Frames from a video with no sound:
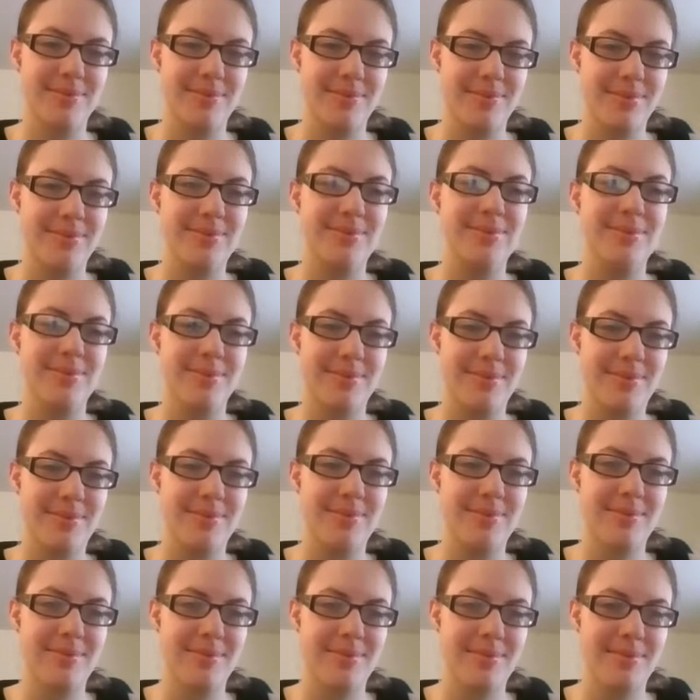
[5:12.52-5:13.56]

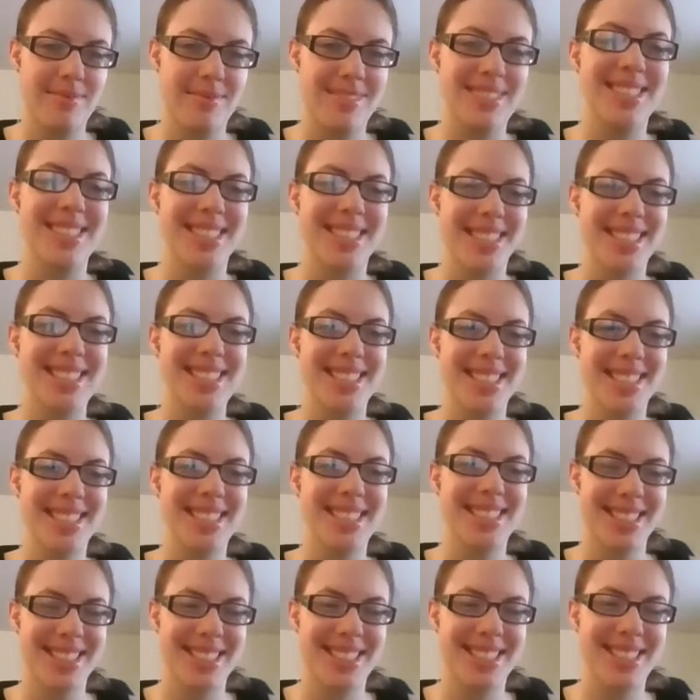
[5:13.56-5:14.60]

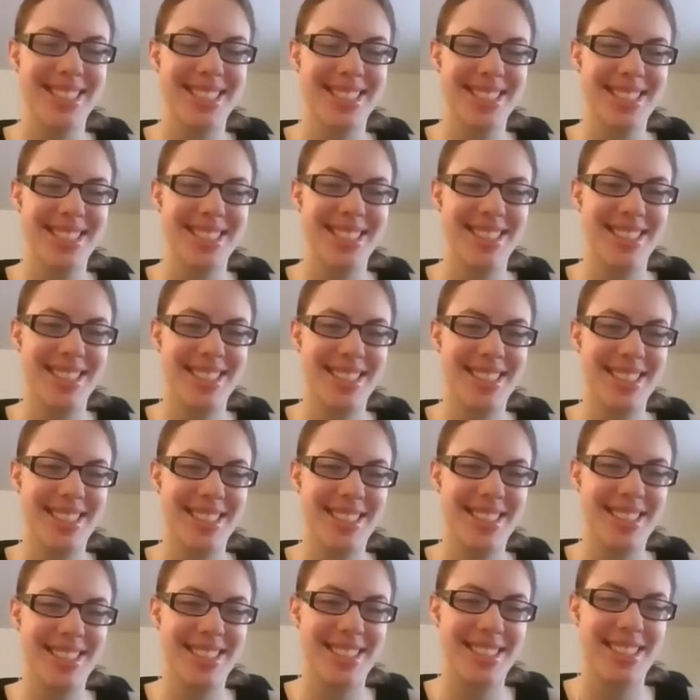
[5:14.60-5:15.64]

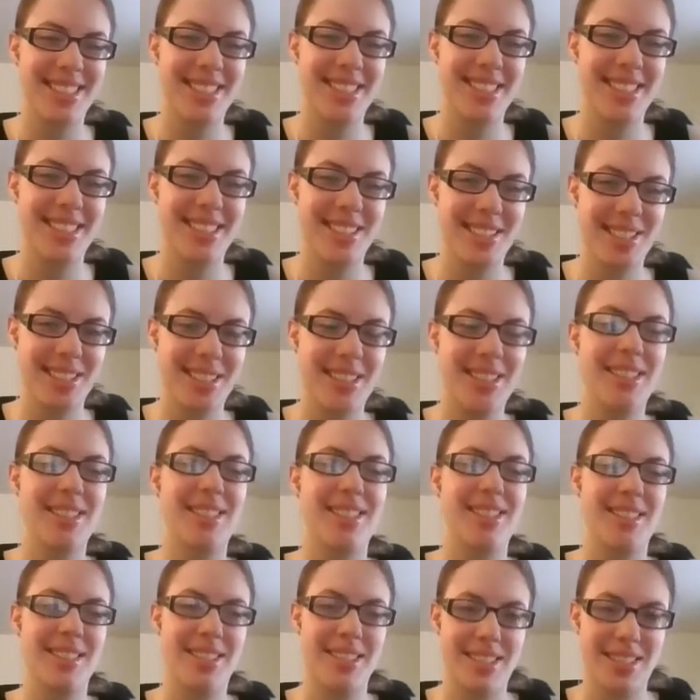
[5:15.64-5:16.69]

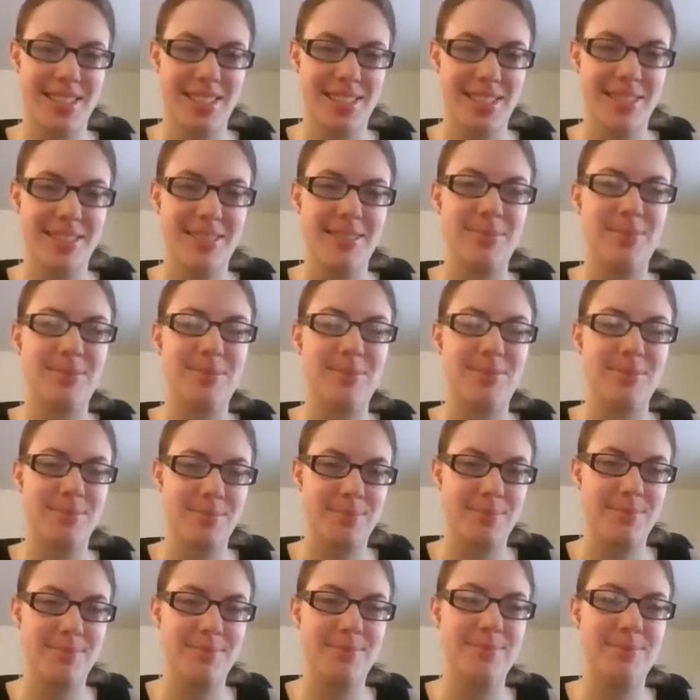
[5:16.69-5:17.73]

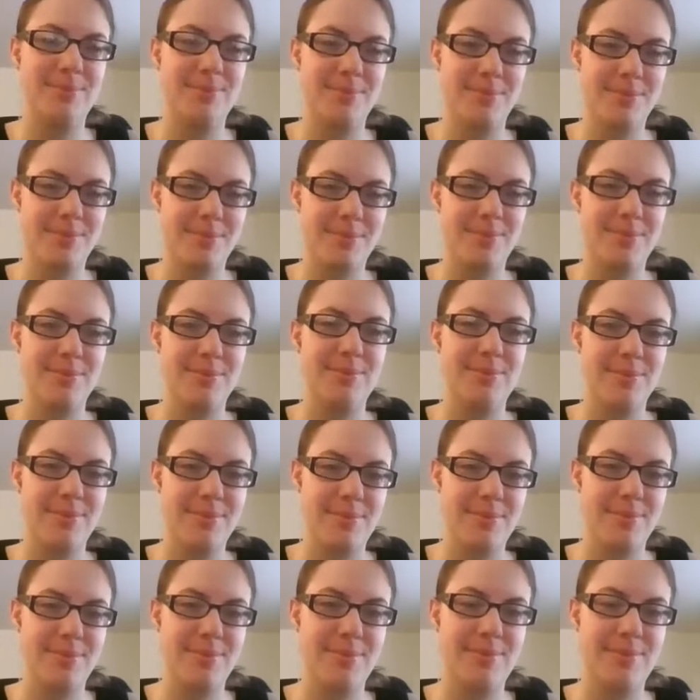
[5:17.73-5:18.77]

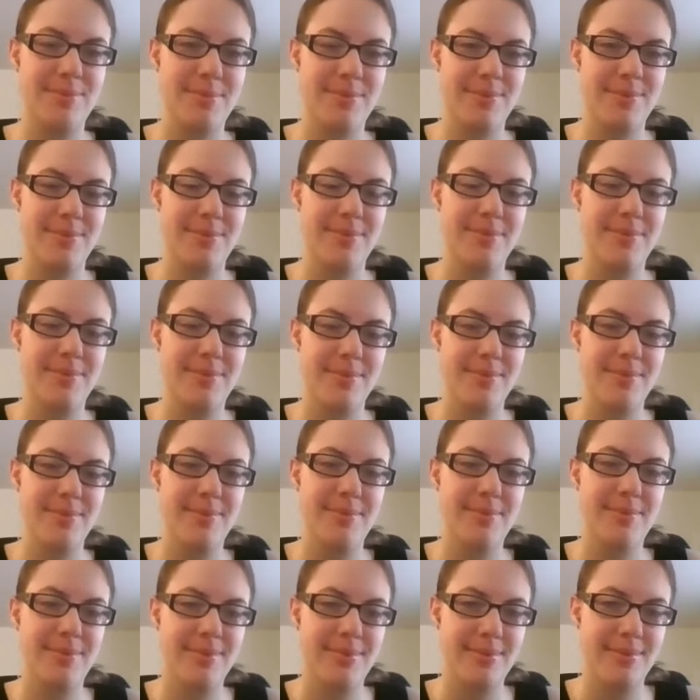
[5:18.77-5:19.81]

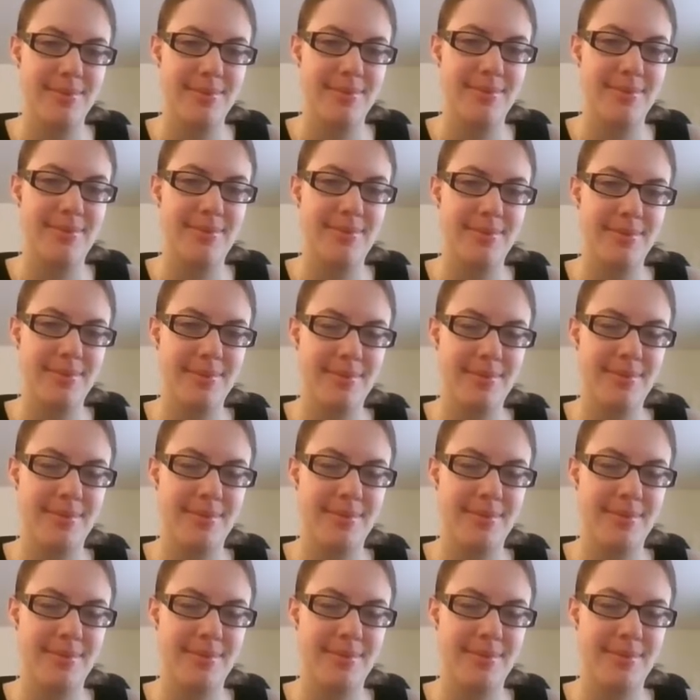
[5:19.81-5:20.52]
(silent)